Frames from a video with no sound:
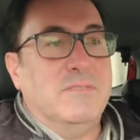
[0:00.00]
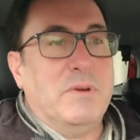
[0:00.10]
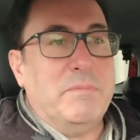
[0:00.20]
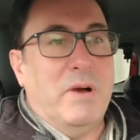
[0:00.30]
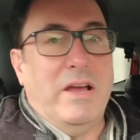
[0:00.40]

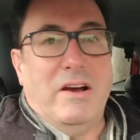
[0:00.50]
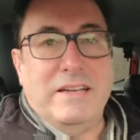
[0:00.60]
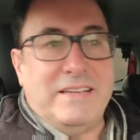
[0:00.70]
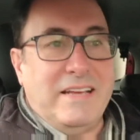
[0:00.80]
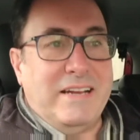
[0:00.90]
with my
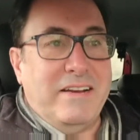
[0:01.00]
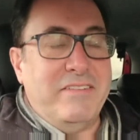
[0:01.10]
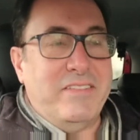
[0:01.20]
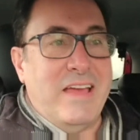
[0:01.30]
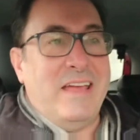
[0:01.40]
ID and
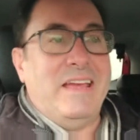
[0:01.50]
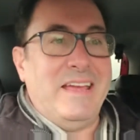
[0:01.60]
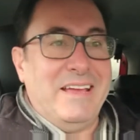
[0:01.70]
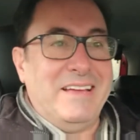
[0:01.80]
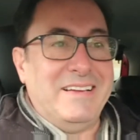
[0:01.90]

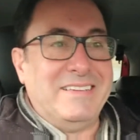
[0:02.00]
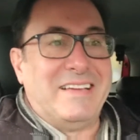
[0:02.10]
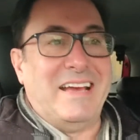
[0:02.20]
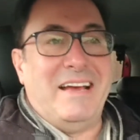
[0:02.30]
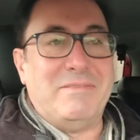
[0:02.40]
everything,
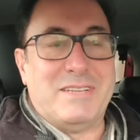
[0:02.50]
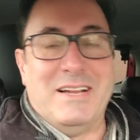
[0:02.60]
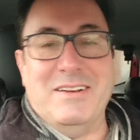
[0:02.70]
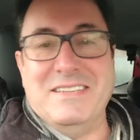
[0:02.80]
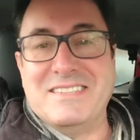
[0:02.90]
get
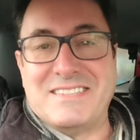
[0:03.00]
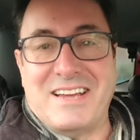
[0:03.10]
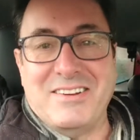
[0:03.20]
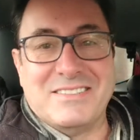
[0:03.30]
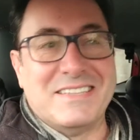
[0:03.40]
absolutely
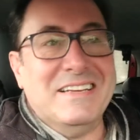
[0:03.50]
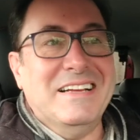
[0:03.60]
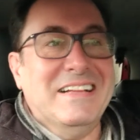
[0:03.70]
soaked.